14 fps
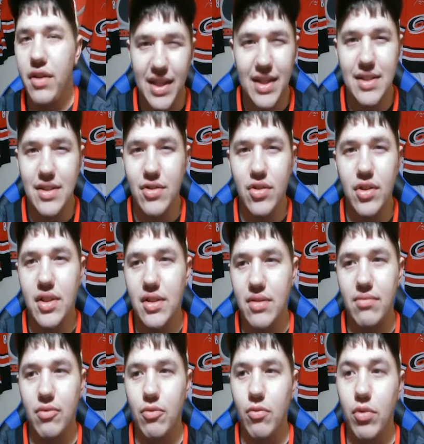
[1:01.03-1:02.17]
it's just
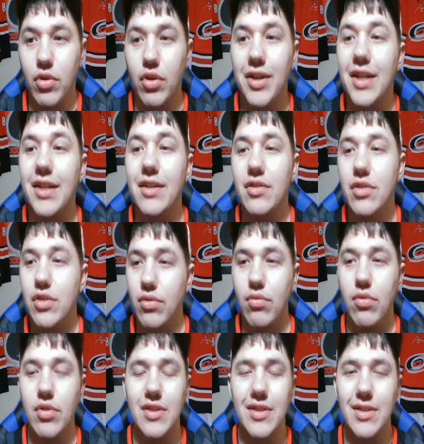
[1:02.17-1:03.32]
we're looking
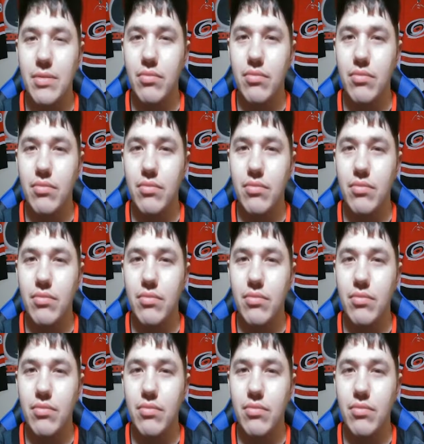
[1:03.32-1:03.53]
towards a